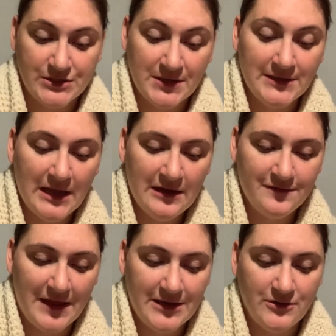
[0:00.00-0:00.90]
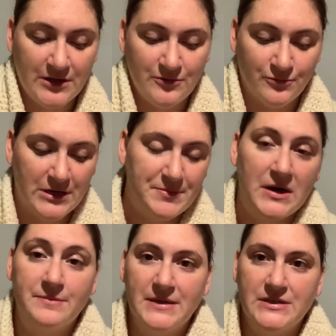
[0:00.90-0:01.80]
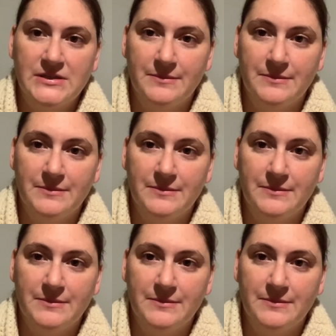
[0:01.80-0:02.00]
So I love that you can repurpose the